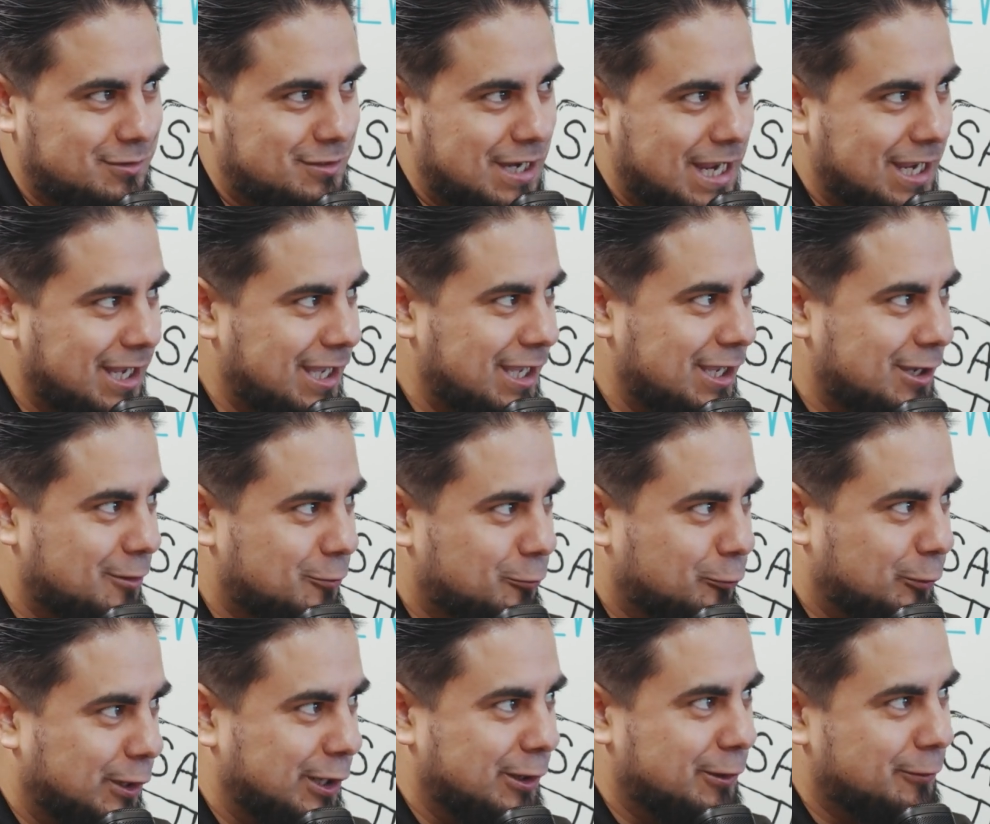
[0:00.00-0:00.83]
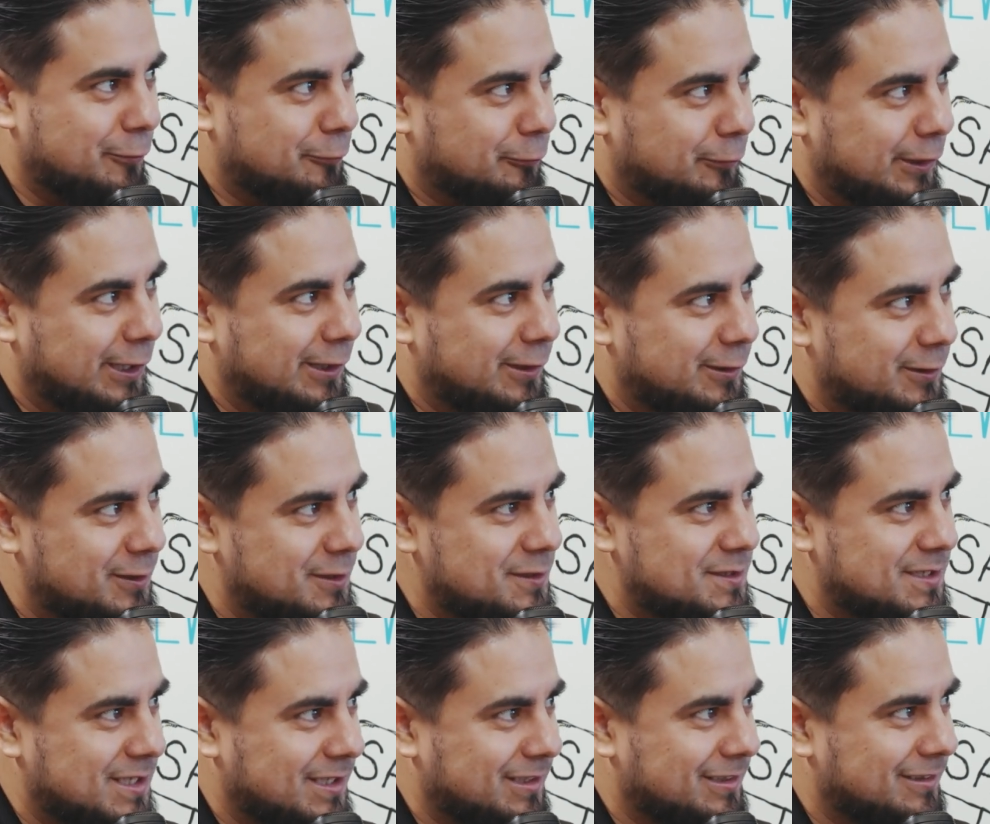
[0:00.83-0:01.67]
janky, weird
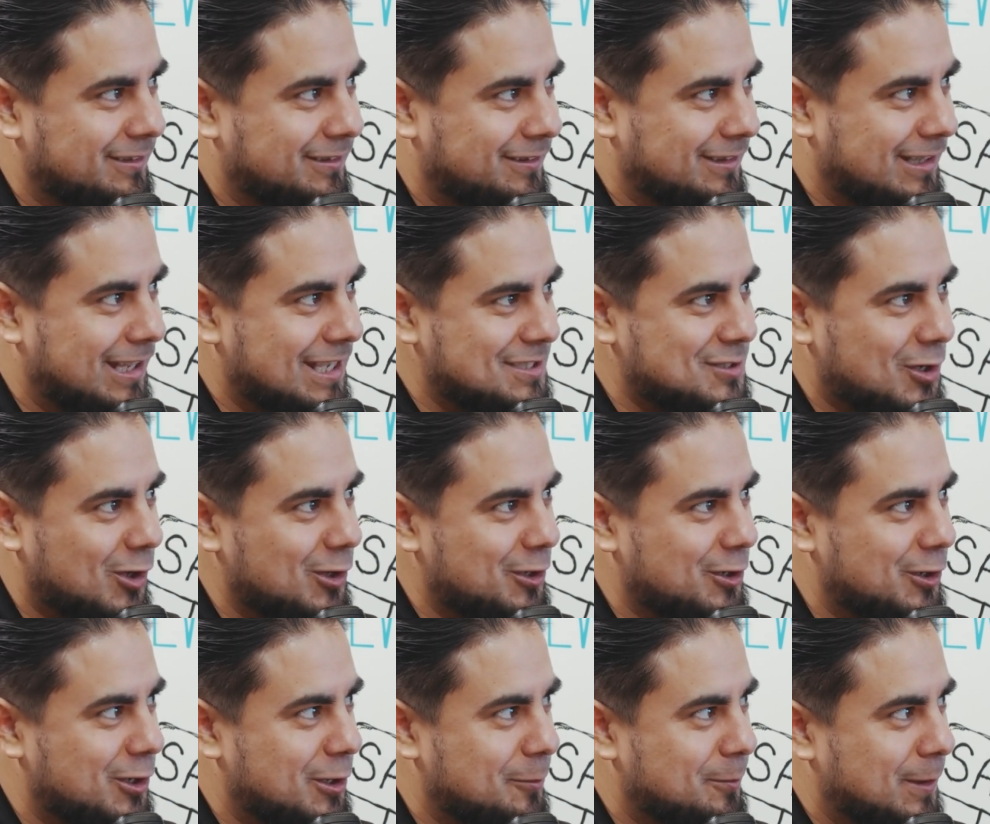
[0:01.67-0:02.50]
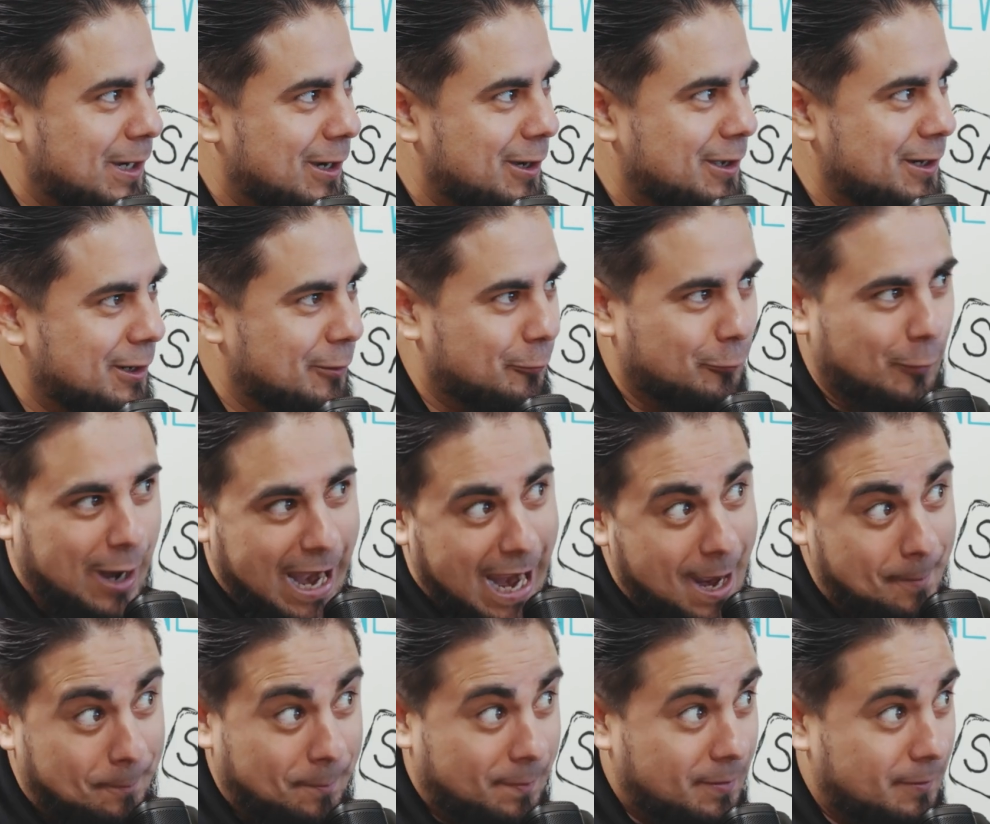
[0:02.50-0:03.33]
reels, and that's all you're about, and
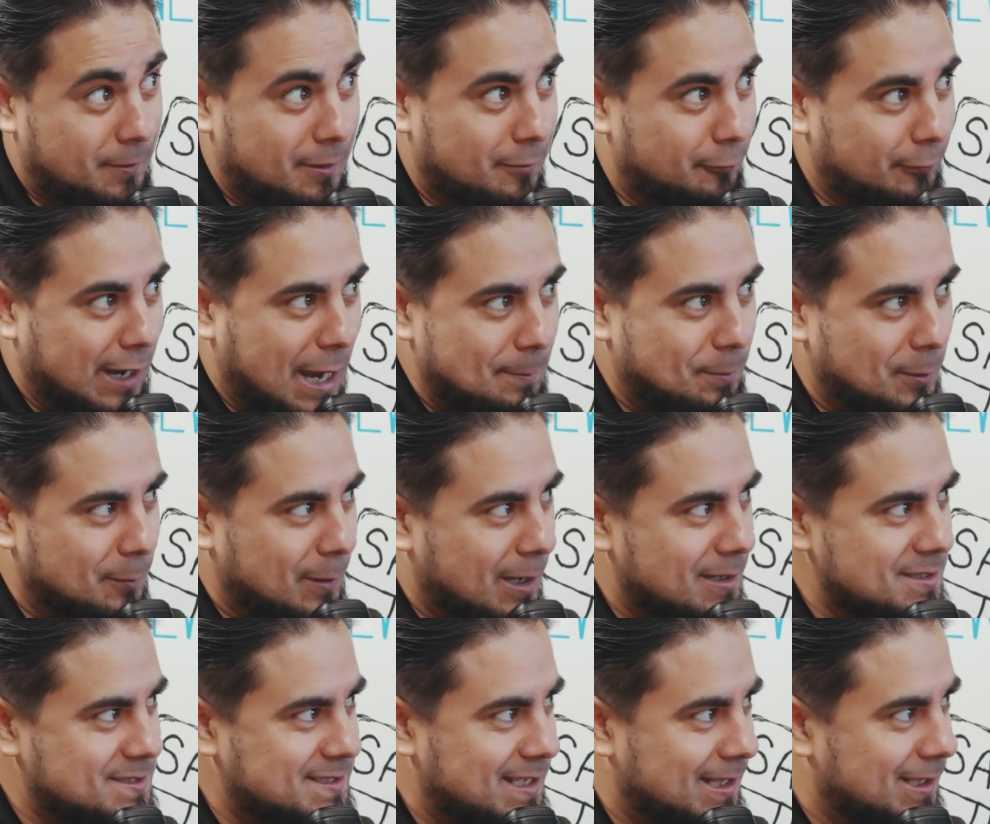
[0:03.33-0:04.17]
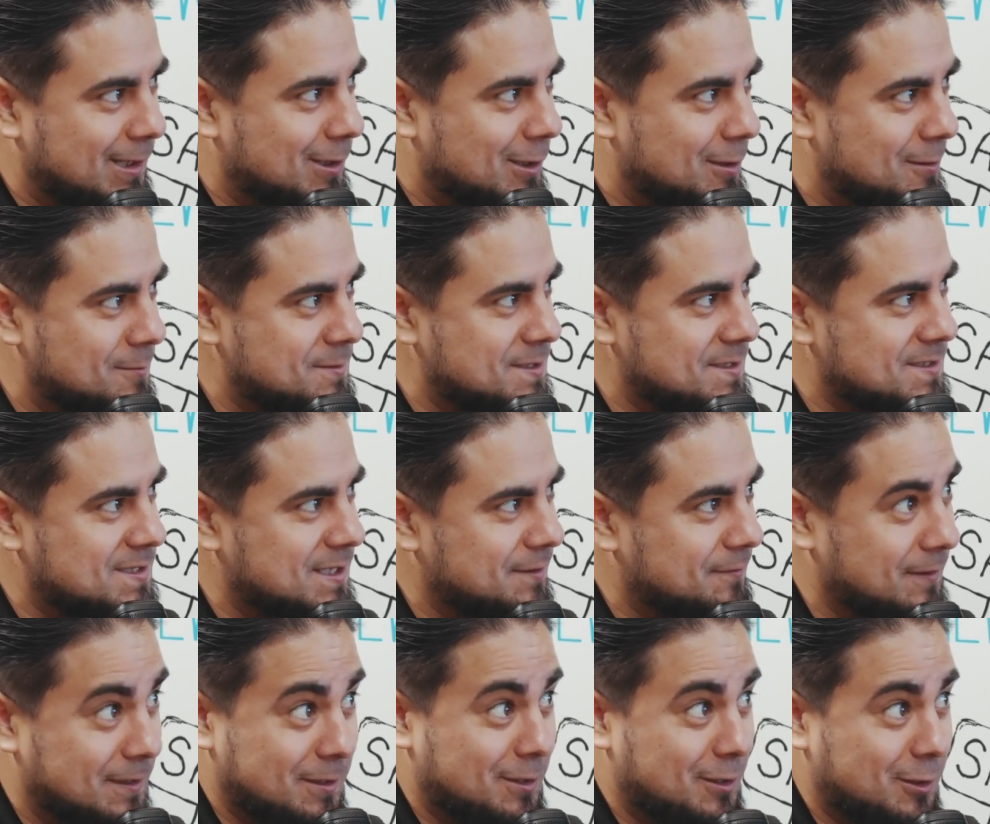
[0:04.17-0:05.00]
rap about selling homes and
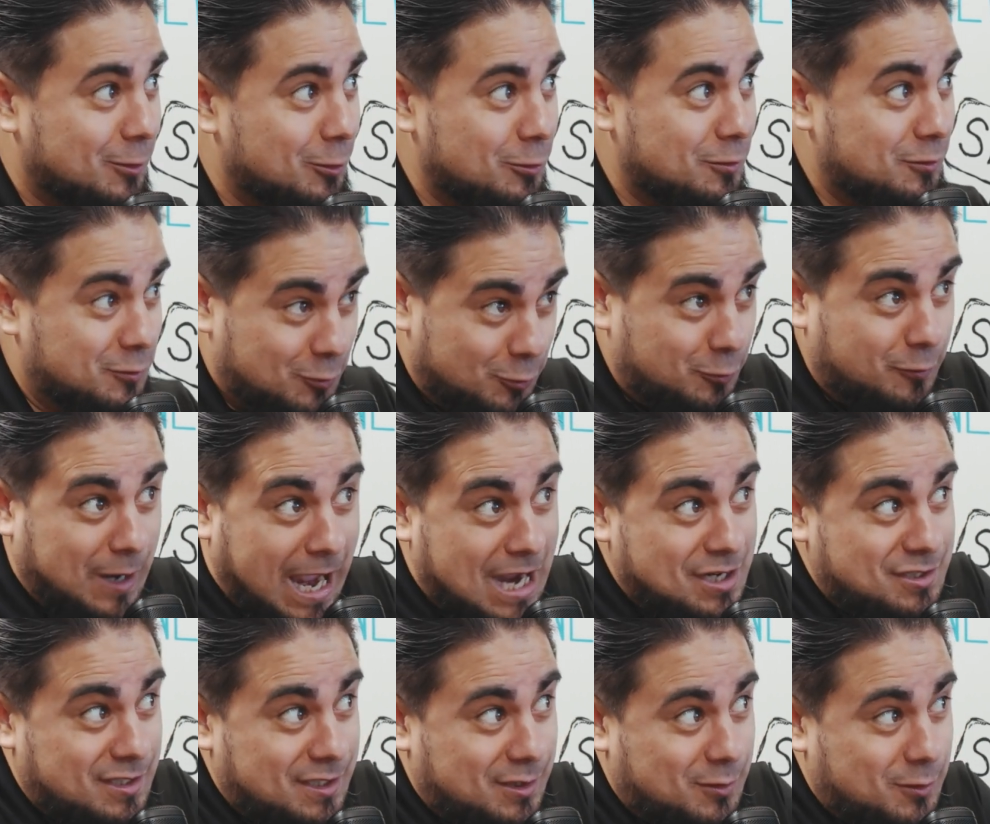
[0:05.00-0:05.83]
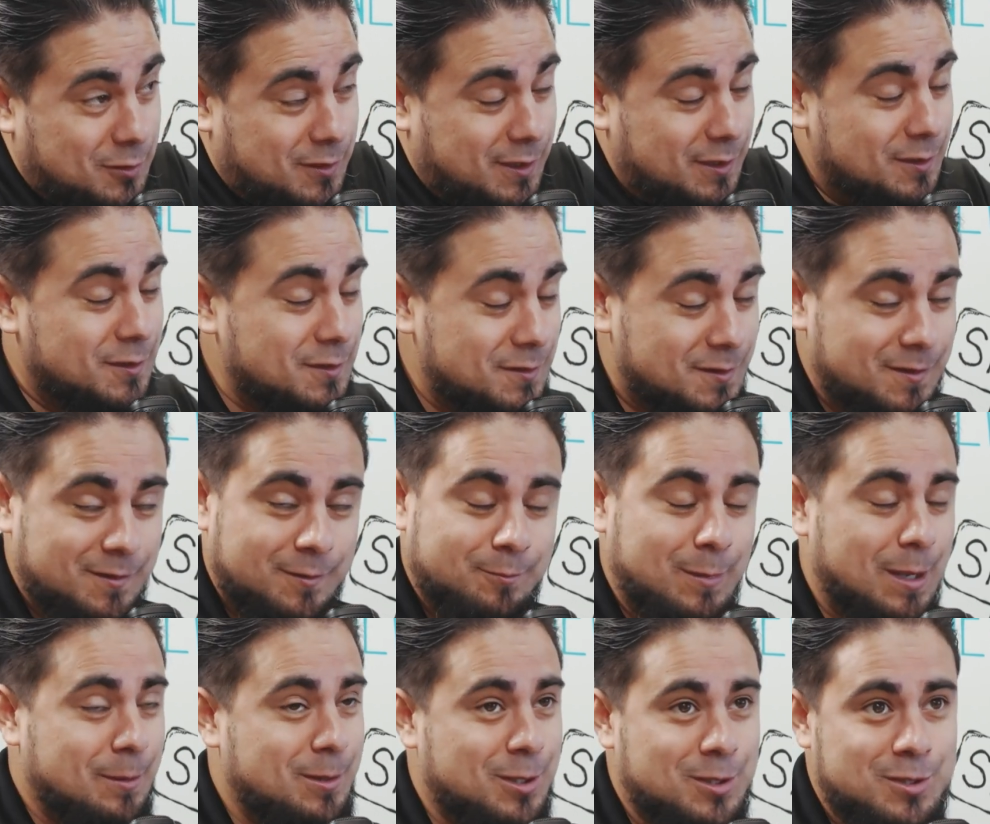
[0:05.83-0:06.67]
stuff, and you don't actually do deals,
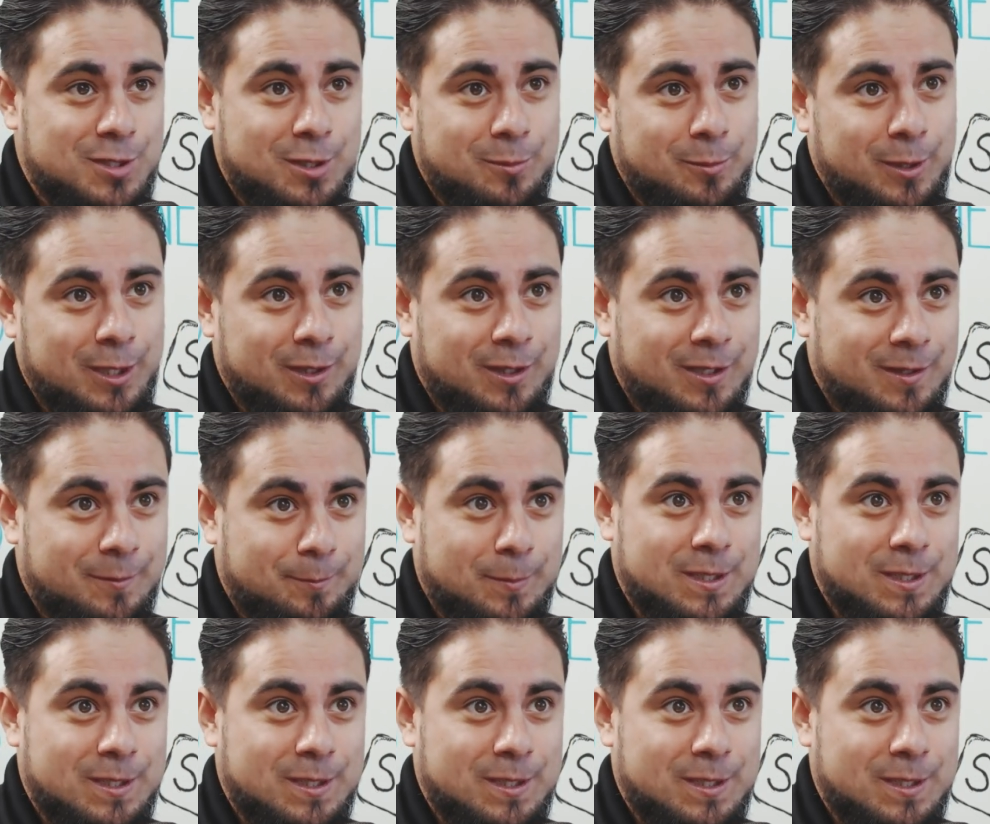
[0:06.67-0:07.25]
maybe you shouldn't be in the